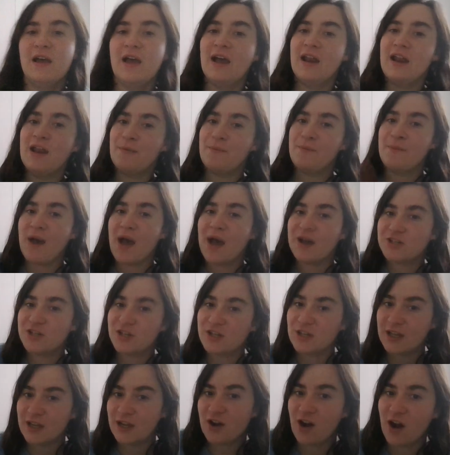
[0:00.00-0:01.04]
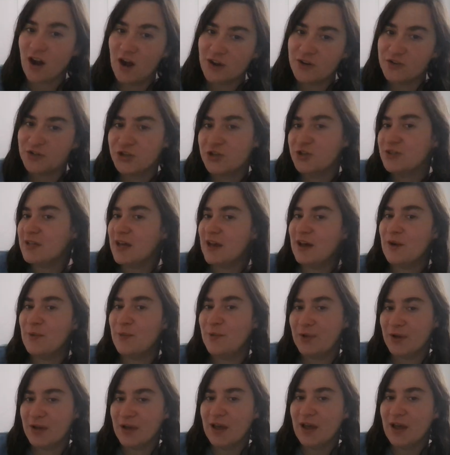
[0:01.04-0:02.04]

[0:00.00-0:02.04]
And he magically conjures up